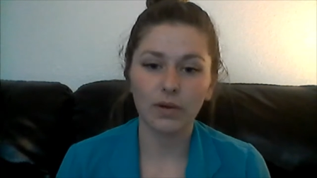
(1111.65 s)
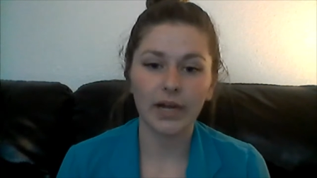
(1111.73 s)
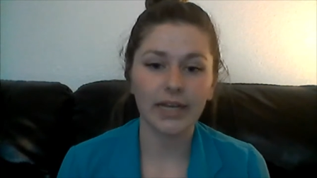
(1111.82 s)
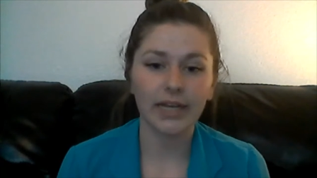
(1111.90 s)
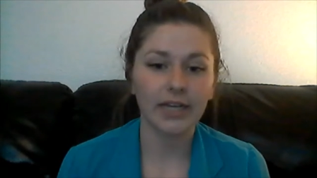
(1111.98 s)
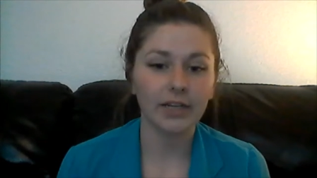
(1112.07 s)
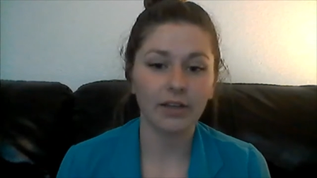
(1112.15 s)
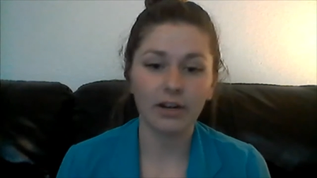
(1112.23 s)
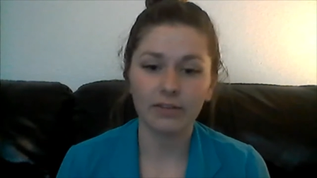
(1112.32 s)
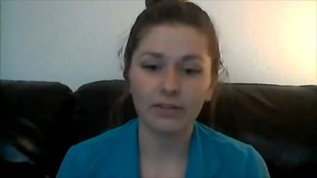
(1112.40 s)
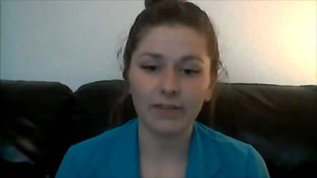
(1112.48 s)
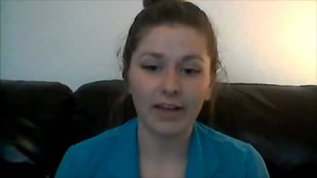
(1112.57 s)
I gained a lot
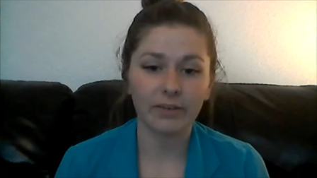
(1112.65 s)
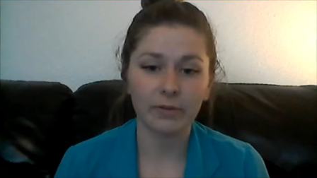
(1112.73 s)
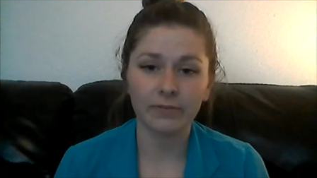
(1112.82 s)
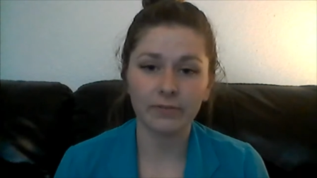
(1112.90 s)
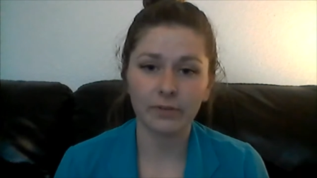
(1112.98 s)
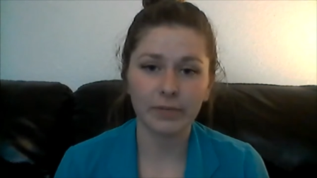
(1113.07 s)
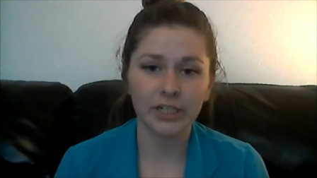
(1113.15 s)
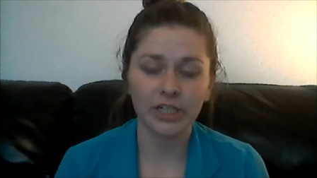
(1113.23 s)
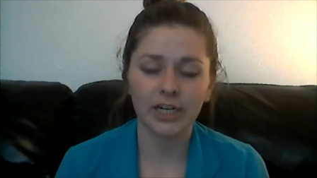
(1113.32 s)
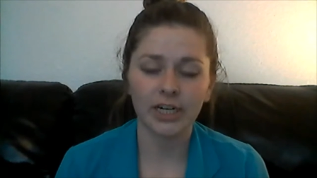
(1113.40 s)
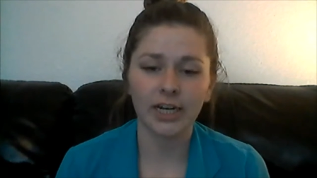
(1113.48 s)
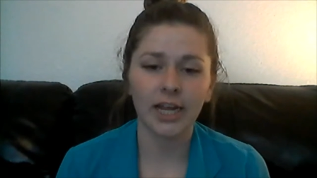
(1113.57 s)
of valuable
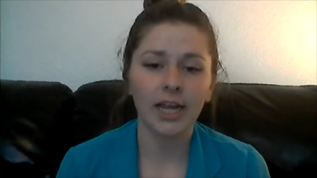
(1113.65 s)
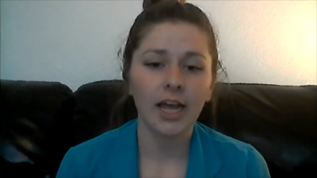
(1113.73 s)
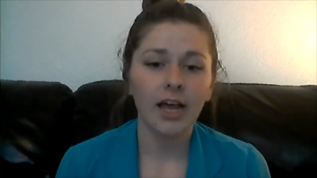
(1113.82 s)
information and I